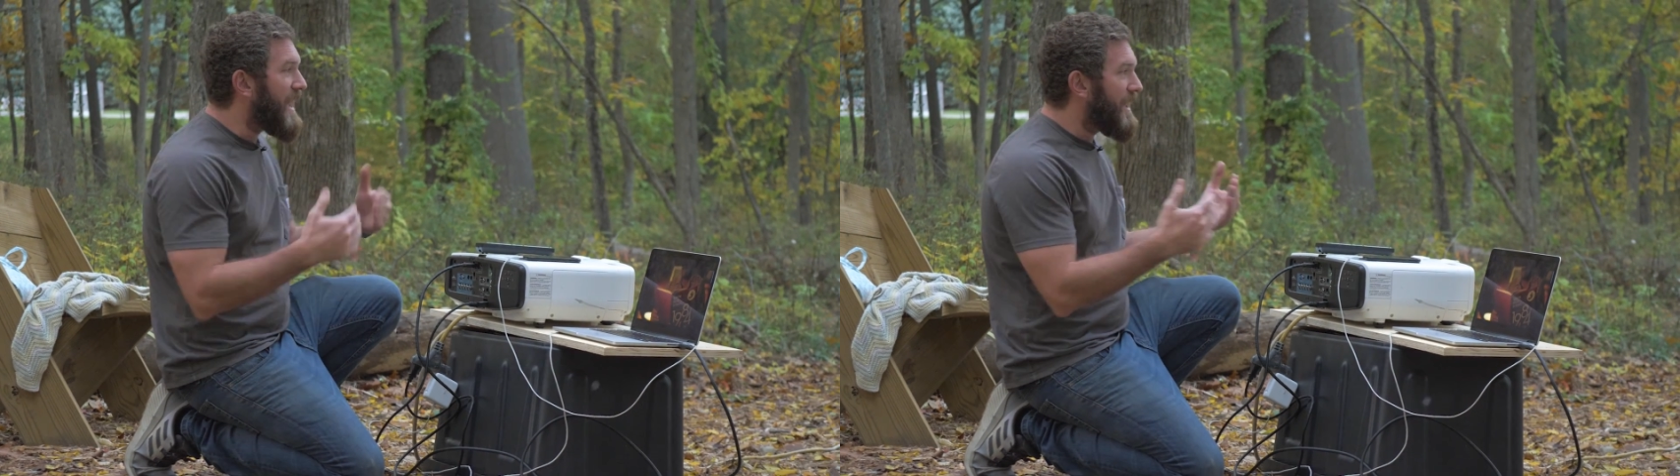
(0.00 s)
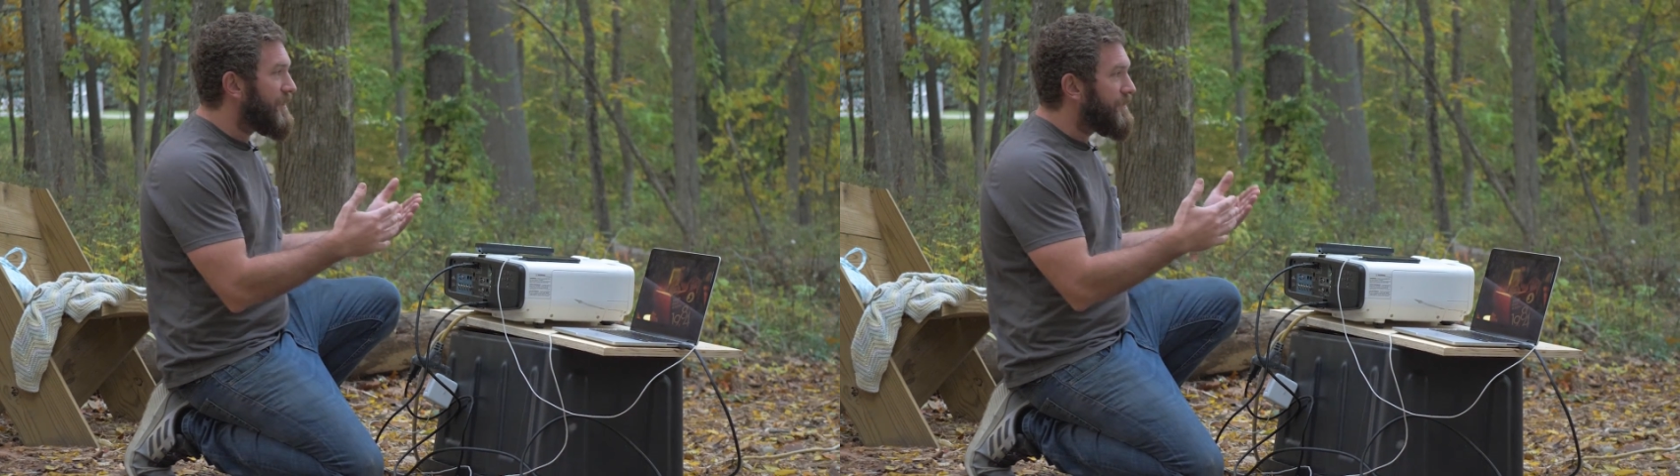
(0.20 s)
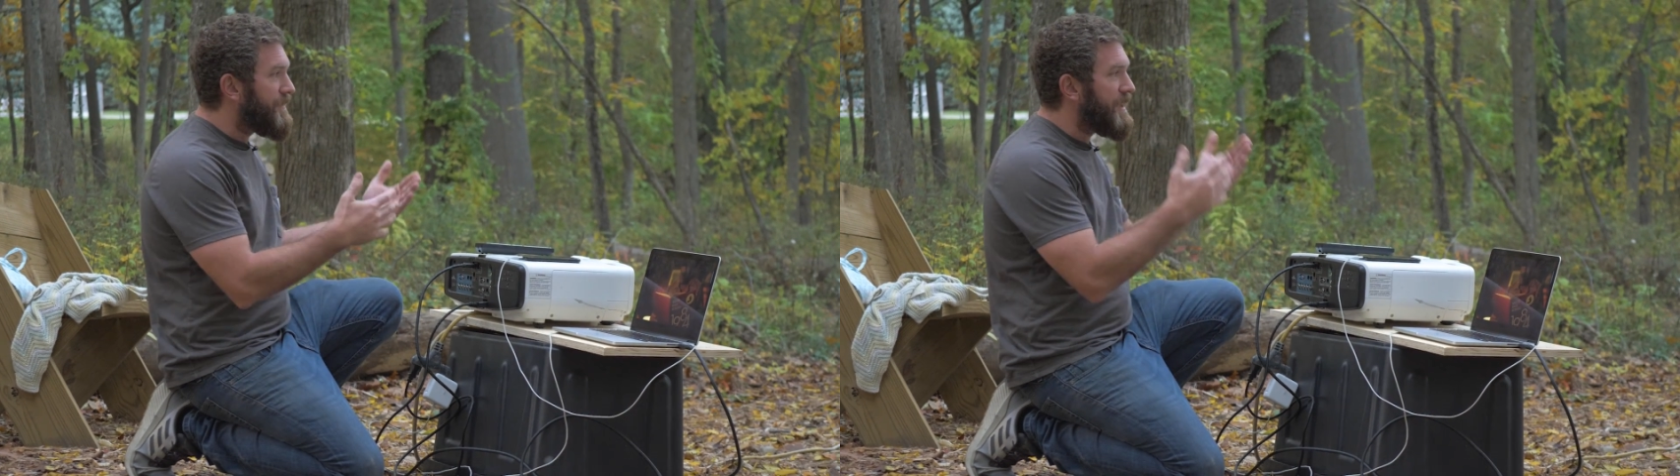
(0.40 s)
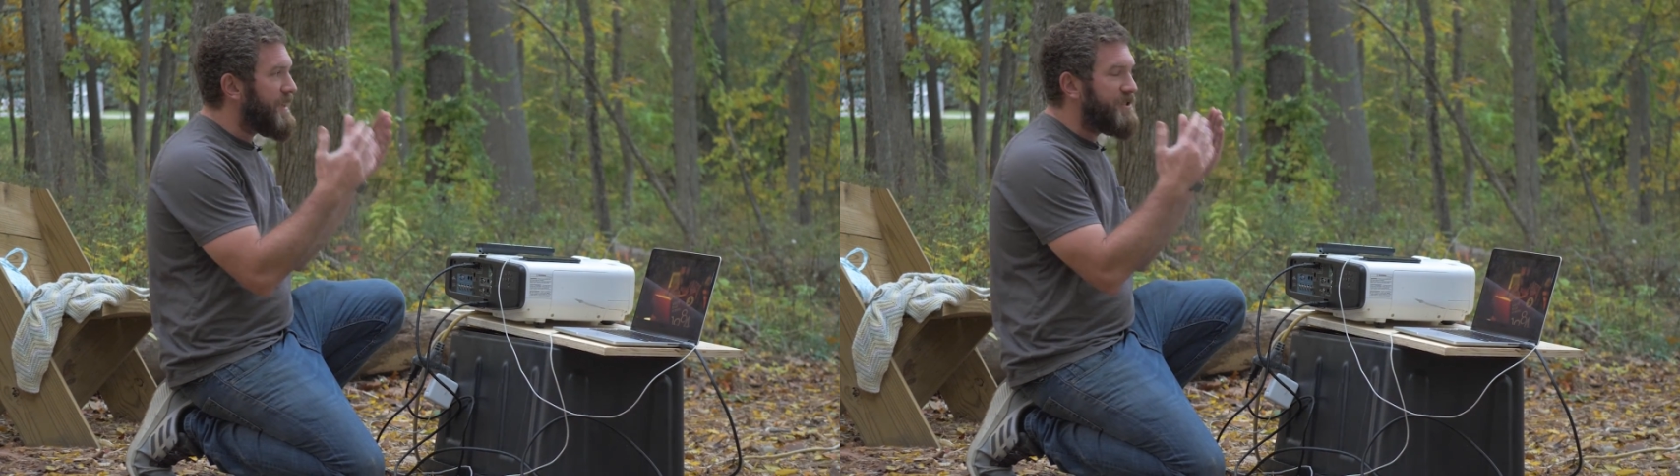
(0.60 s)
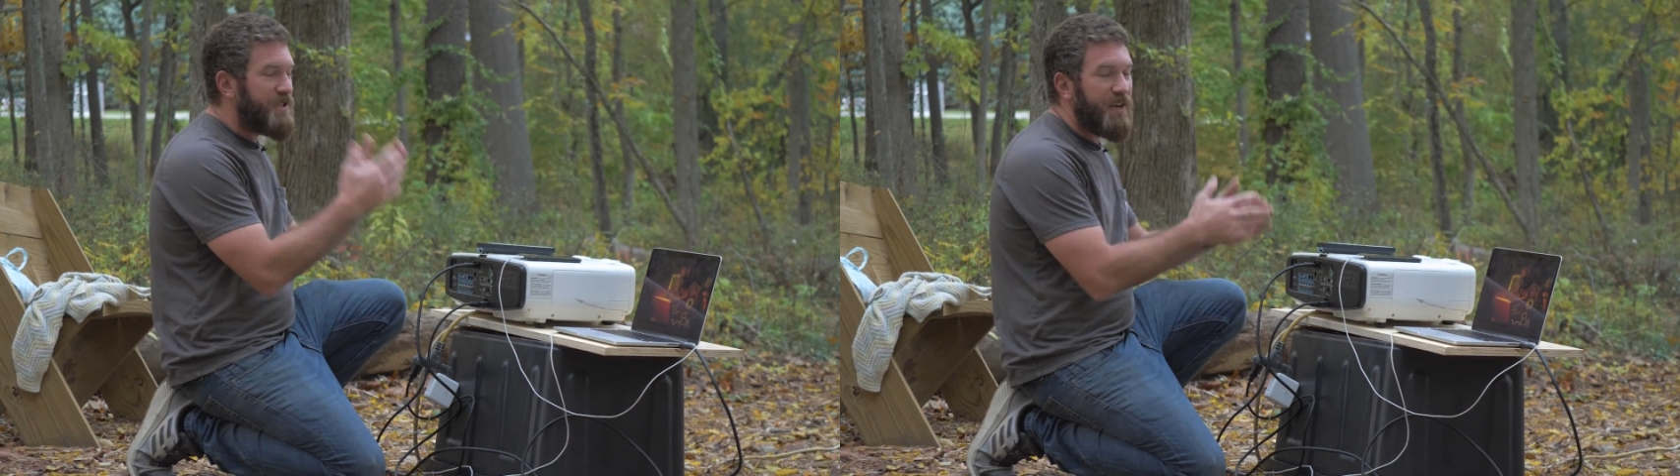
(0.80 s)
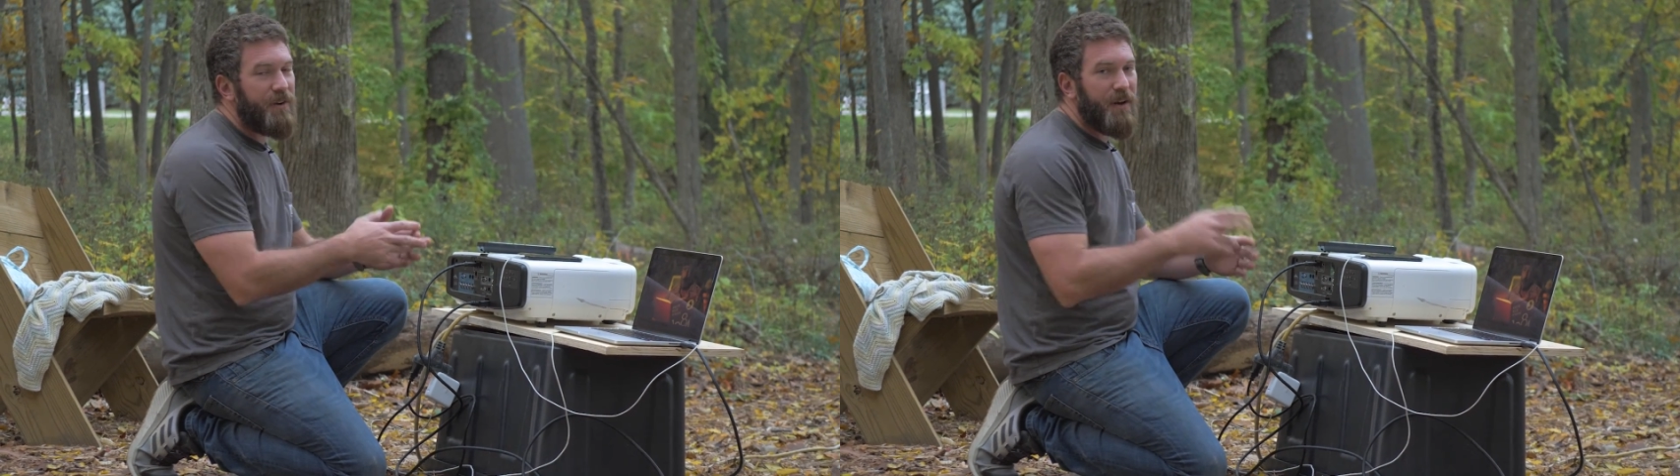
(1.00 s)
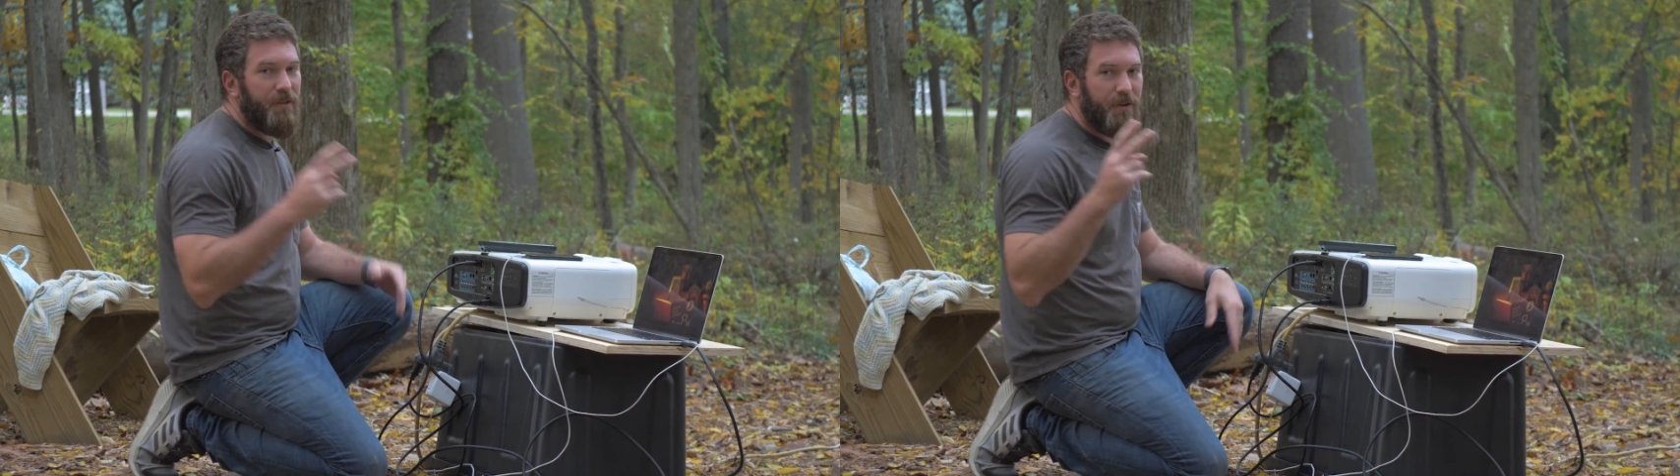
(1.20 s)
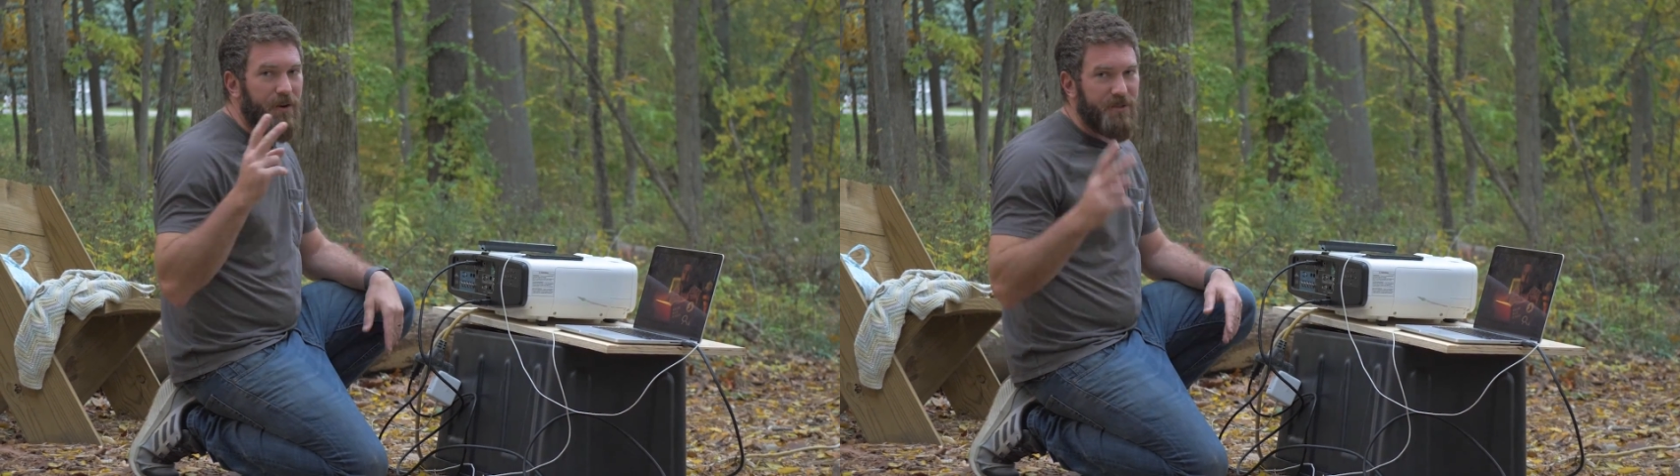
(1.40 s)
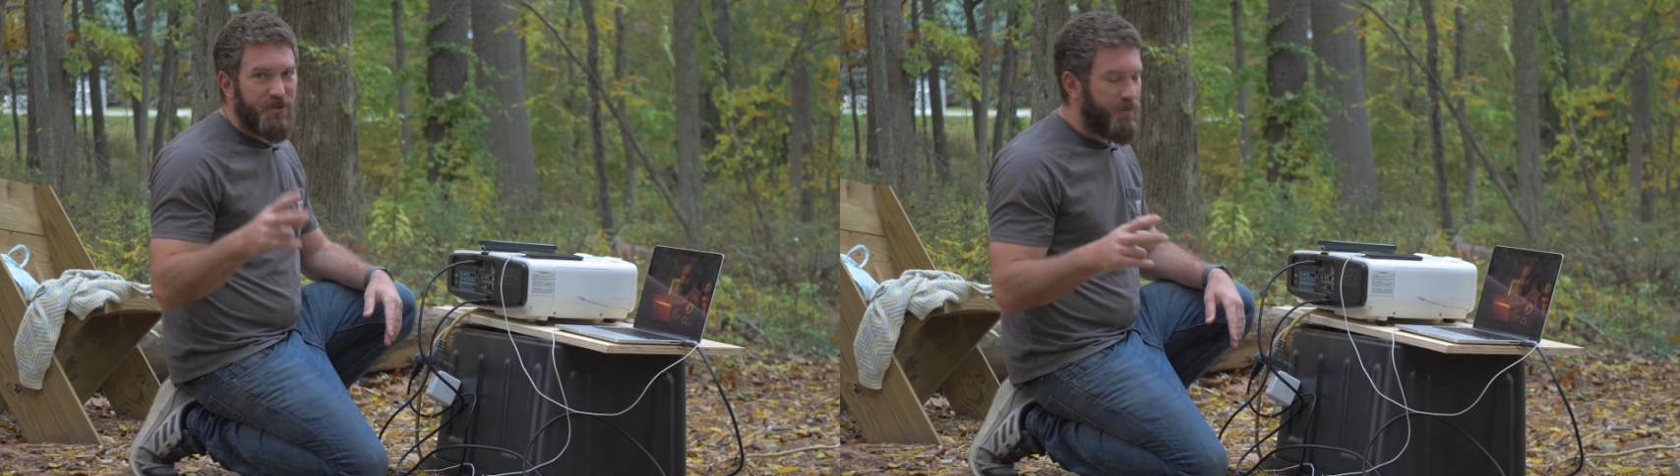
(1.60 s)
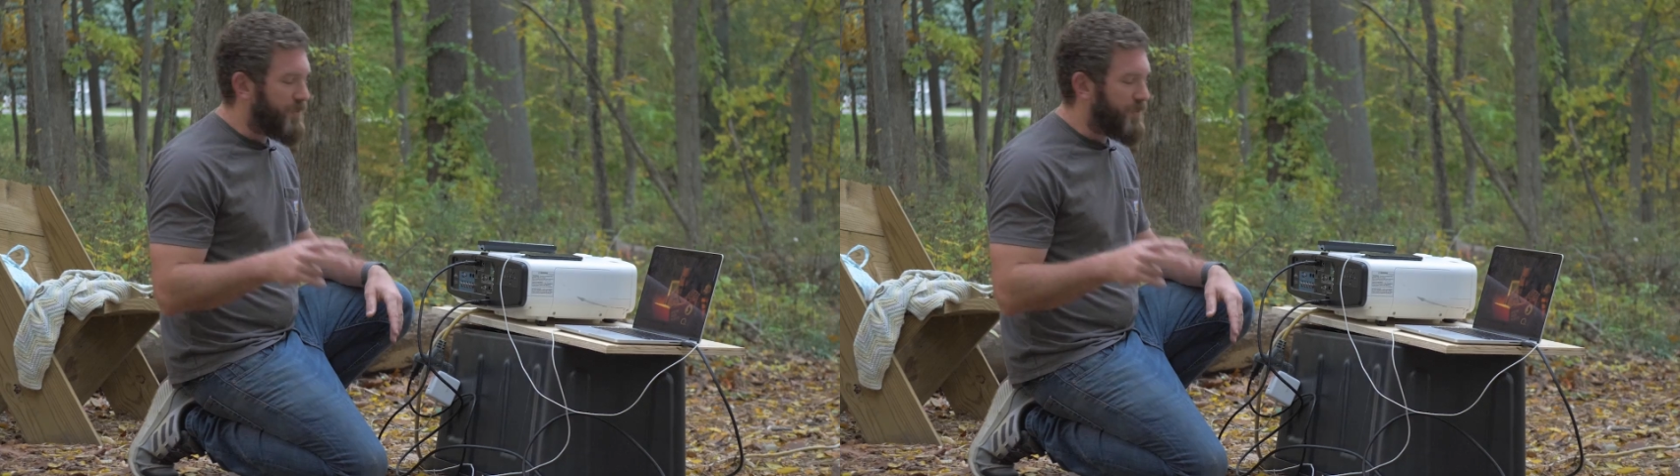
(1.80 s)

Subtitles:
out of the generator there are two